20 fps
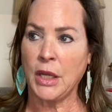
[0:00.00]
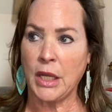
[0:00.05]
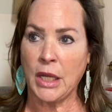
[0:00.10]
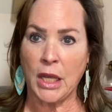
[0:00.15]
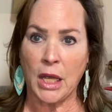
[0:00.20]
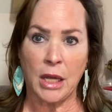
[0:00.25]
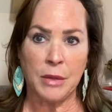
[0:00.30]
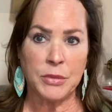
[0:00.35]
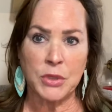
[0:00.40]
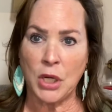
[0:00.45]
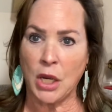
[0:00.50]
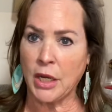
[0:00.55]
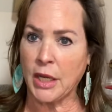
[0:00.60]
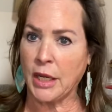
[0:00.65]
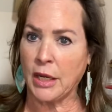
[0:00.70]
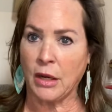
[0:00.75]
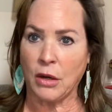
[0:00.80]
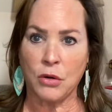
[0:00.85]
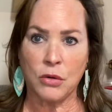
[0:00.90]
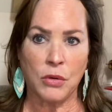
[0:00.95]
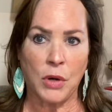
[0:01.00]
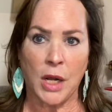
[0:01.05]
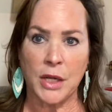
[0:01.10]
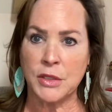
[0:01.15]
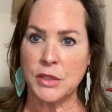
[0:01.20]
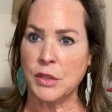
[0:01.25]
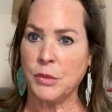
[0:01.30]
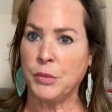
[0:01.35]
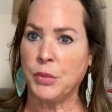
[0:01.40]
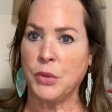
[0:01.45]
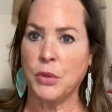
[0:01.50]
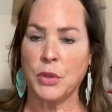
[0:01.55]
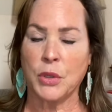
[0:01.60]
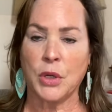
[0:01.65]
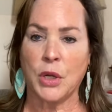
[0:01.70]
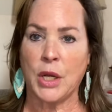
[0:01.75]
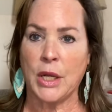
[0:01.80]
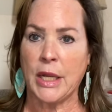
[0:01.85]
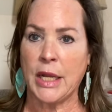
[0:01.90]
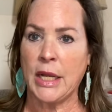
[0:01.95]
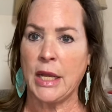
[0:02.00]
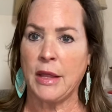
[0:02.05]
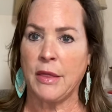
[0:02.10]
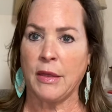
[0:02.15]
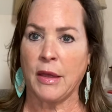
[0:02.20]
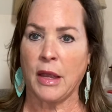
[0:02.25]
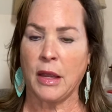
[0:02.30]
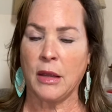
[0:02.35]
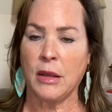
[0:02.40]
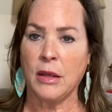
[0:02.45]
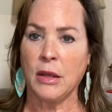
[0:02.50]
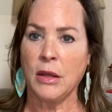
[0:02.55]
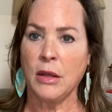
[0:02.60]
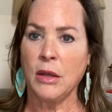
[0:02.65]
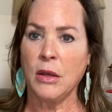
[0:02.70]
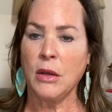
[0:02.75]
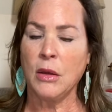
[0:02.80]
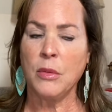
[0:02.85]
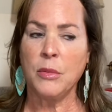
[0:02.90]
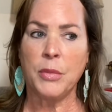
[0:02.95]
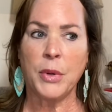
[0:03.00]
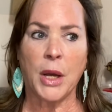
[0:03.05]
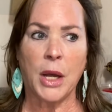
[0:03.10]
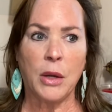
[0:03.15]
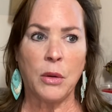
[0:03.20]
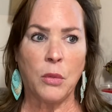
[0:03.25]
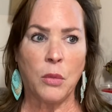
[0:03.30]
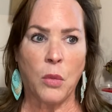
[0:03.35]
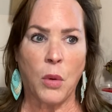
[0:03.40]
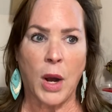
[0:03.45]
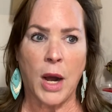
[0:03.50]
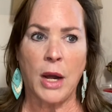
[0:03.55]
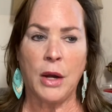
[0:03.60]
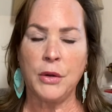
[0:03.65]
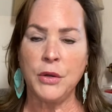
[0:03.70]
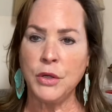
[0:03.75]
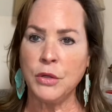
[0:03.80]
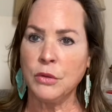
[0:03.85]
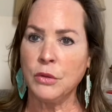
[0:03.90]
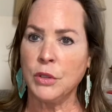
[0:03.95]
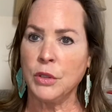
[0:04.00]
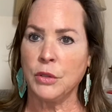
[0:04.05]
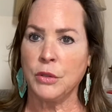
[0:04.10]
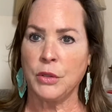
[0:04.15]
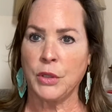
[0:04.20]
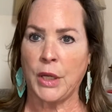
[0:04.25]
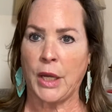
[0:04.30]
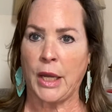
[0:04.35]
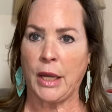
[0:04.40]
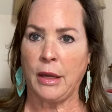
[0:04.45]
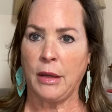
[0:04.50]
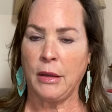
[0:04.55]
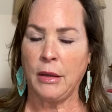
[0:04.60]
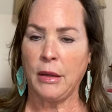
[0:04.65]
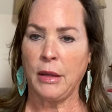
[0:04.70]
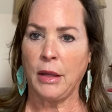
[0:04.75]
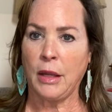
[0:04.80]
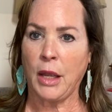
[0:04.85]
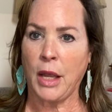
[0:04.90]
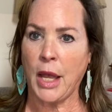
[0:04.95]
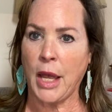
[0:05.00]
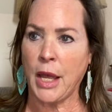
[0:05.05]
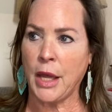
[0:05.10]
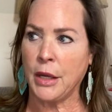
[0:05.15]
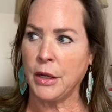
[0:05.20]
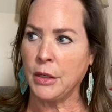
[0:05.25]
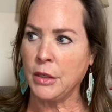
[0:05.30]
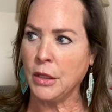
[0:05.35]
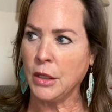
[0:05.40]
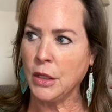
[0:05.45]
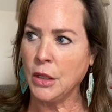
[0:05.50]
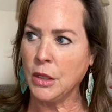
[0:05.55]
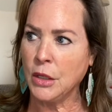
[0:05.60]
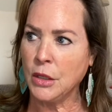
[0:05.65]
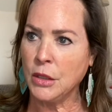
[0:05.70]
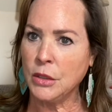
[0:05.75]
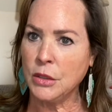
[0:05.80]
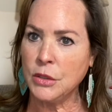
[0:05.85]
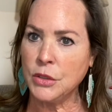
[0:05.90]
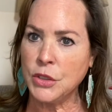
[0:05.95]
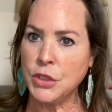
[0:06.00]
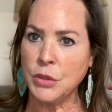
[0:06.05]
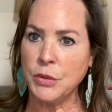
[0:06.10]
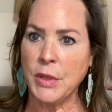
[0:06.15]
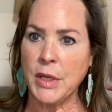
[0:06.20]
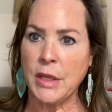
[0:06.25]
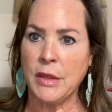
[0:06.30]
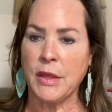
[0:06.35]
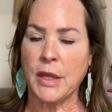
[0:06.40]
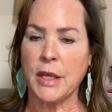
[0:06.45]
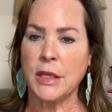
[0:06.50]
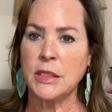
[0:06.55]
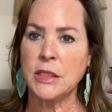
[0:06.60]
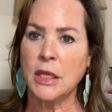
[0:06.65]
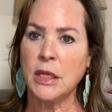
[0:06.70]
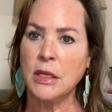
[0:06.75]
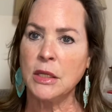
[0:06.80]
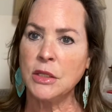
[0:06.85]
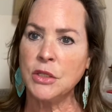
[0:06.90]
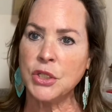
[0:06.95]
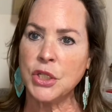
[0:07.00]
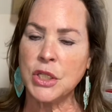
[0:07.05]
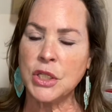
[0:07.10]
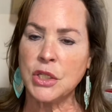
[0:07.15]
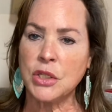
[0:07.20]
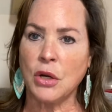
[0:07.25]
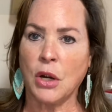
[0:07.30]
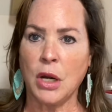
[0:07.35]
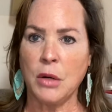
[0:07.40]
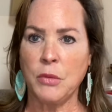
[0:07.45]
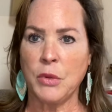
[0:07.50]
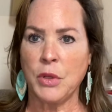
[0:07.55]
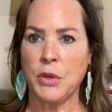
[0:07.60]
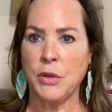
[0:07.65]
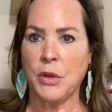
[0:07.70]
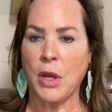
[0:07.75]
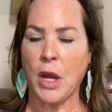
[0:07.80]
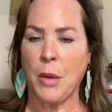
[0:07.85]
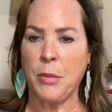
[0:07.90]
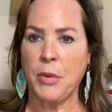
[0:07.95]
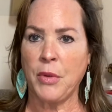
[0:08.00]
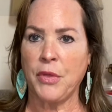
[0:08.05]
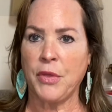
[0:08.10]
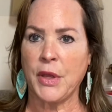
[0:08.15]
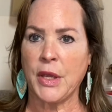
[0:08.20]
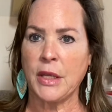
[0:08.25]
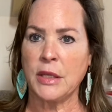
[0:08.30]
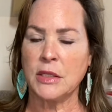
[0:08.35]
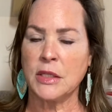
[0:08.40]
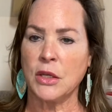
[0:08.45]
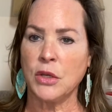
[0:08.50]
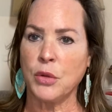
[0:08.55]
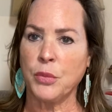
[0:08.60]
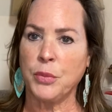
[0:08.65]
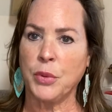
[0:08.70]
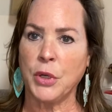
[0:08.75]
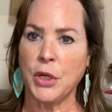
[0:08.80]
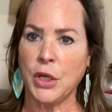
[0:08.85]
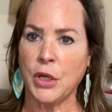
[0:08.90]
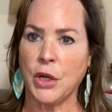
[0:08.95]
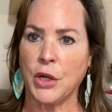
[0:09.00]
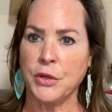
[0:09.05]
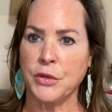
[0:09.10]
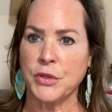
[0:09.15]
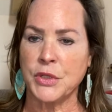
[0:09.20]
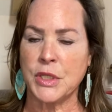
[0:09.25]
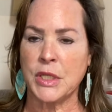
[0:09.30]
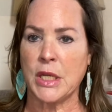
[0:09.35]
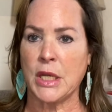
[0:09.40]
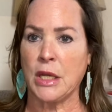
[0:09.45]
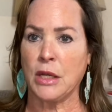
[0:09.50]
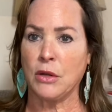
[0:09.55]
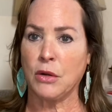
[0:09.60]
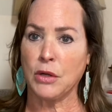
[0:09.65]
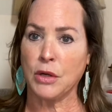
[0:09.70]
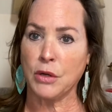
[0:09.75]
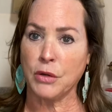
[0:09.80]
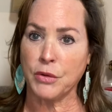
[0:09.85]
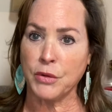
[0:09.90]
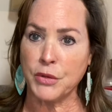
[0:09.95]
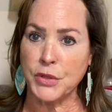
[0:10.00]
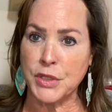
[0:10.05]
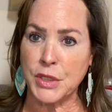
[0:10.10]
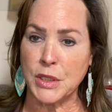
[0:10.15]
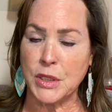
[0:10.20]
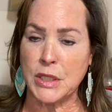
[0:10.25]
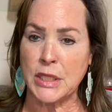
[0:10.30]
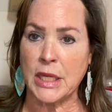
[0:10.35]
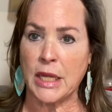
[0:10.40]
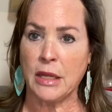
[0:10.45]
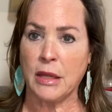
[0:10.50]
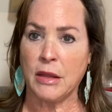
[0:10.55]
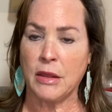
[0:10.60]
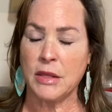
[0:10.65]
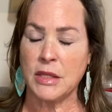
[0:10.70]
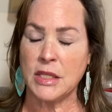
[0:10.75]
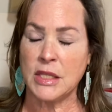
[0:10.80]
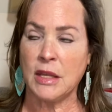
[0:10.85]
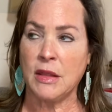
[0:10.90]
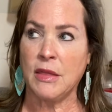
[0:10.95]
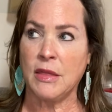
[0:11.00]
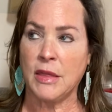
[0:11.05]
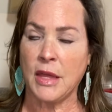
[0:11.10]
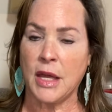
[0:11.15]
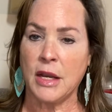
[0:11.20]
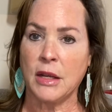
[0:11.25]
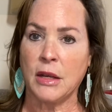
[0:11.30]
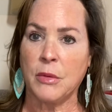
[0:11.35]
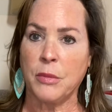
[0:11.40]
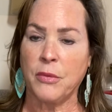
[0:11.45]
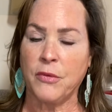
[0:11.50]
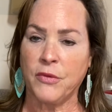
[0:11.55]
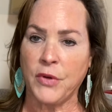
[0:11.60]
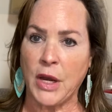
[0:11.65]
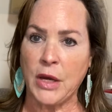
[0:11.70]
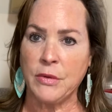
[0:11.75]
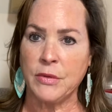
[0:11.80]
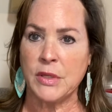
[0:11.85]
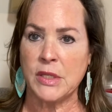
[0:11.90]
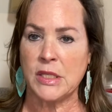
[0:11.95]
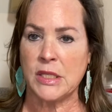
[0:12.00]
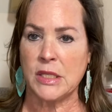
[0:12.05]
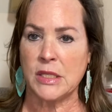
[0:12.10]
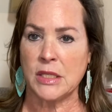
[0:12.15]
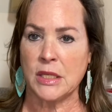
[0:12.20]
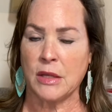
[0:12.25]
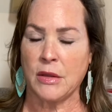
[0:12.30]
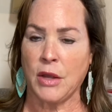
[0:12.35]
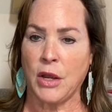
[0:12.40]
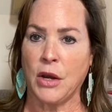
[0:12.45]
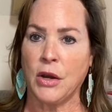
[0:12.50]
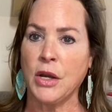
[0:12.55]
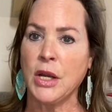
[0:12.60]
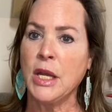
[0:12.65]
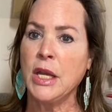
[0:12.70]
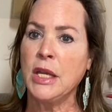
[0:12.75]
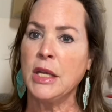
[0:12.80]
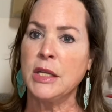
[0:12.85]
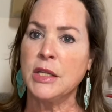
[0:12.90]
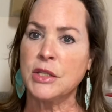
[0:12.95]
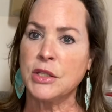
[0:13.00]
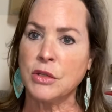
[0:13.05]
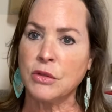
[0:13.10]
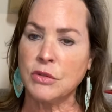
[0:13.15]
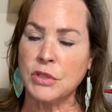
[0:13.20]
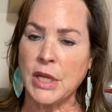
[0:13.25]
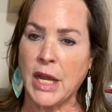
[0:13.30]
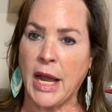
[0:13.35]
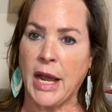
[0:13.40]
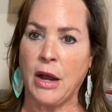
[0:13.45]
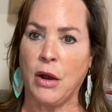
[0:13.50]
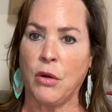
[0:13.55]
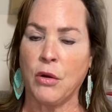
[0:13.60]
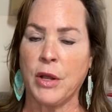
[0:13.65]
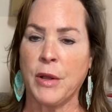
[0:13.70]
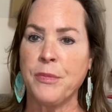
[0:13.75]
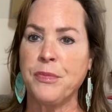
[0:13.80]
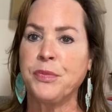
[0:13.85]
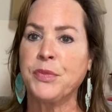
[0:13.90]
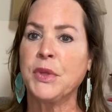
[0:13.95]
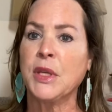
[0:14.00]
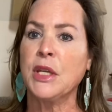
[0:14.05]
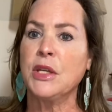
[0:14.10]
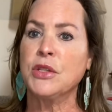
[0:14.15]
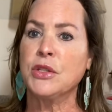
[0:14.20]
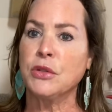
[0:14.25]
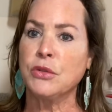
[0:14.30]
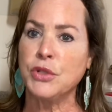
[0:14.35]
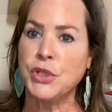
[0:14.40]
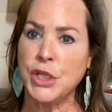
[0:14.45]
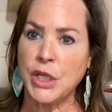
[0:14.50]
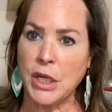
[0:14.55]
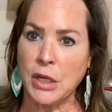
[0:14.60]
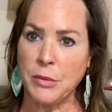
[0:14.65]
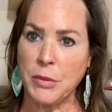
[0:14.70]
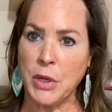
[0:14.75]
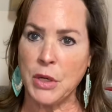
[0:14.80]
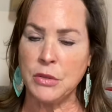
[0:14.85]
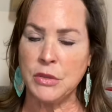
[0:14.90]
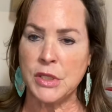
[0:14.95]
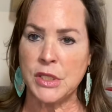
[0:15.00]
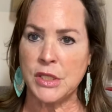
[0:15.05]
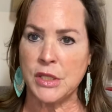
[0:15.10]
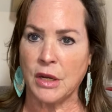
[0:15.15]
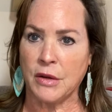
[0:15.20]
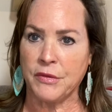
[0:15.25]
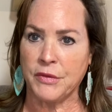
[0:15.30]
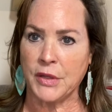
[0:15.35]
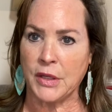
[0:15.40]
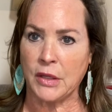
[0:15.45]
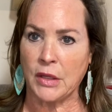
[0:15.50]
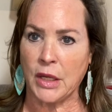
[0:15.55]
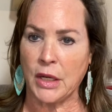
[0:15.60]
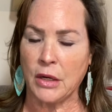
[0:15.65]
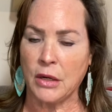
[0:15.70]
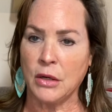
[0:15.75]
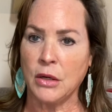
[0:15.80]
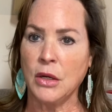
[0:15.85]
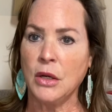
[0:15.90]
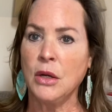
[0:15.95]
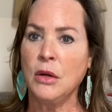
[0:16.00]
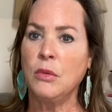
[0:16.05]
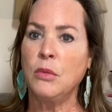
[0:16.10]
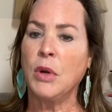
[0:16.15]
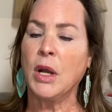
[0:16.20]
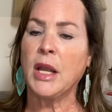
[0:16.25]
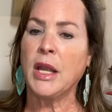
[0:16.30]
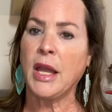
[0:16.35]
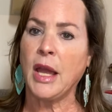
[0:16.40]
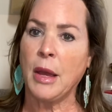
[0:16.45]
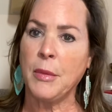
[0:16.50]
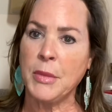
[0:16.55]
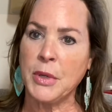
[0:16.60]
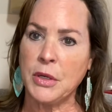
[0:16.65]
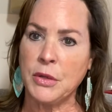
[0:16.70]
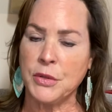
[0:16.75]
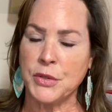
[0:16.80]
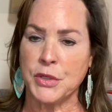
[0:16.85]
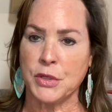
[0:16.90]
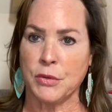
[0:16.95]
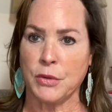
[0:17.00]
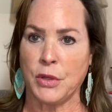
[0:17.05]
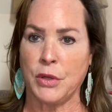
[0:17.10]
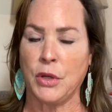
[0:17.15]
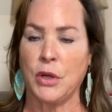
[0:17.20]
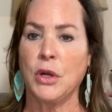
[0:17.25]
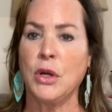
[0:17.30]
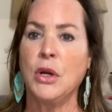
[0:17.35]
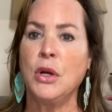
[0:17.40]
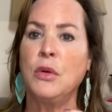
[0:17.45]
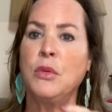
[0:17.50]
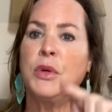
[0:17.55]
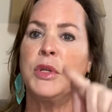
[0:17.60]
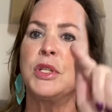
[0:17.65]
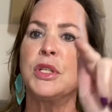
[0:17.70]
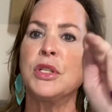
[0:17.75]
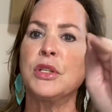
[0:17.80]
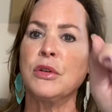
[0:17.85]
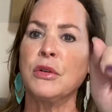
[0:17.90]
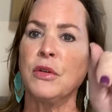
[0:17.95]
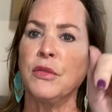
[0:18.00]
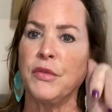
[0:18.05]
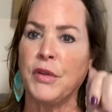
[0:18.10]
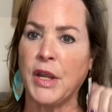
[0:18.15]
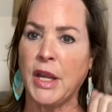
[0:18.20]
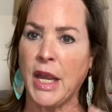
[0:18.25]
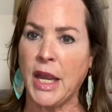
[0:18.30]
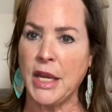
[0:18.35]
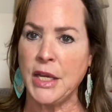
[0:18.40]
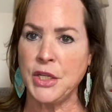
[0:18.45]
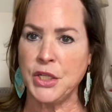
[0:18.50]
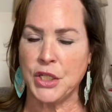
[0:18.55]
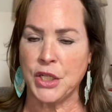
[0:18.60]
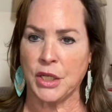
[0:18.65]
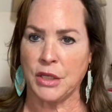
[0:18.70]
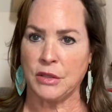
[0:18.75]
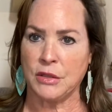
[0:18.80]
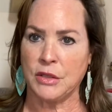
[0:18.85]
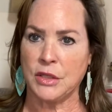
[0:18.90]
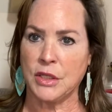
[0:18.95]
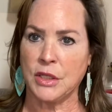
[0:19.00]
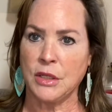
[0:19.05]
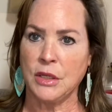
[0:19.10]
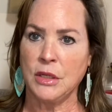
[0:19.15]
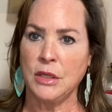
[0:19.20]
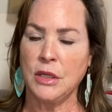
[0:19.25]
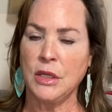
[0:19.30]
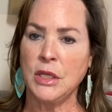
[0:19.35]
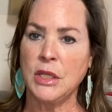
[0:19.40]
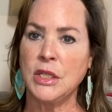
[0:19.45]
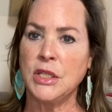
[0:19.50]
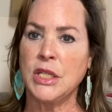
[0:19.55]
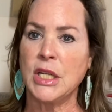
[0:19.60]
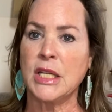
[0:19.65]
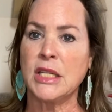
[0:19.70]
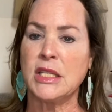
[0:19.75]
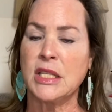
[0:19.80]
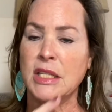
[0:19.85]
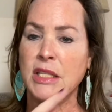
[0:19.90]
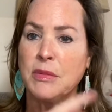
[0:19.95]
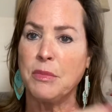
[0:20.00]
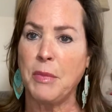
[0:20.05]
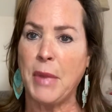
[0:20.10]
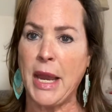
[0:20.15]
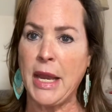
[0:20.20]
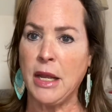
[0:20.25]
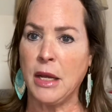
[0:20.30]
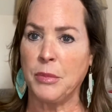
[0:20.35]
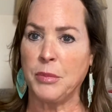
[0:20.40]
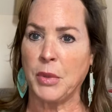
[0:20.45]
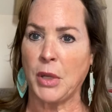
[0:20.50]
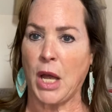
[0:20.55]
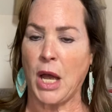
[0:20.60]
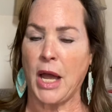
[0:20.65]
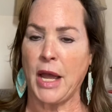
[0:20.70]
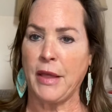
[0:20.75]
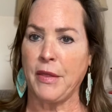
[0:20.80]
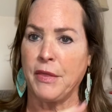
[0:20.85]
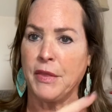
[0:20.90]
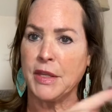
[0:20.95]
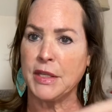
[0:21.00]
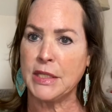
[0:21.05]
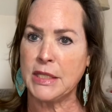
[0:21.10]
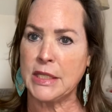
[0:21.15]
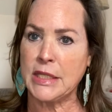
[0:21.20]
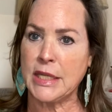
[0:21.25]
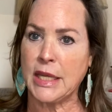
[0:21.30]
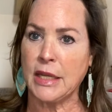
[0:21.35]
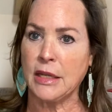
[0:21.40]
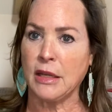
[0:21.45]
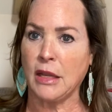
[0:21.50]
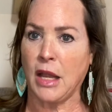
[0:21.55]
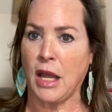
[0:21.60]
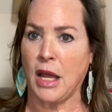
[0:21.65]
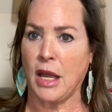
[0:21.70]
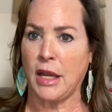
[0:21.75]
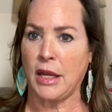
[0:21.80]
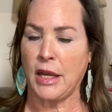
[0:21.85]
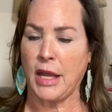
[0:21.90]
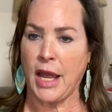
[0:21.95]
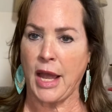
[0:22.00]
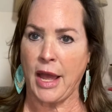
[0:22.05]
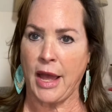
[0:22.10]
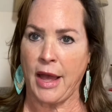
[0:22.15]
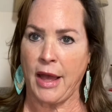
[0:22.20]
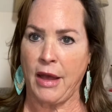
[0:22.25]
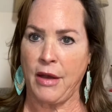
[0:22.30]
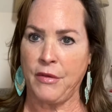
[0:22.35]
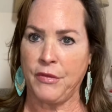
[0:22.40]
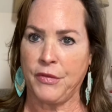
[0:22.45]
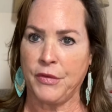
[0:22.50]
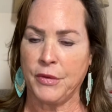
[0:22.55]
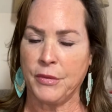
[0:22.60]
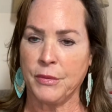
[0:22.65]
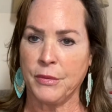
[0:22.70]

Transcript: I'm talking across the board on anything. But while you're learning and doing things, just start with a couple things that you're putting on your skin. Are there synthetic fragrances in there? Is there talc? Is there GMO stuff in there? What chemicals are in there? What certifications does this makeup line, this skin line have?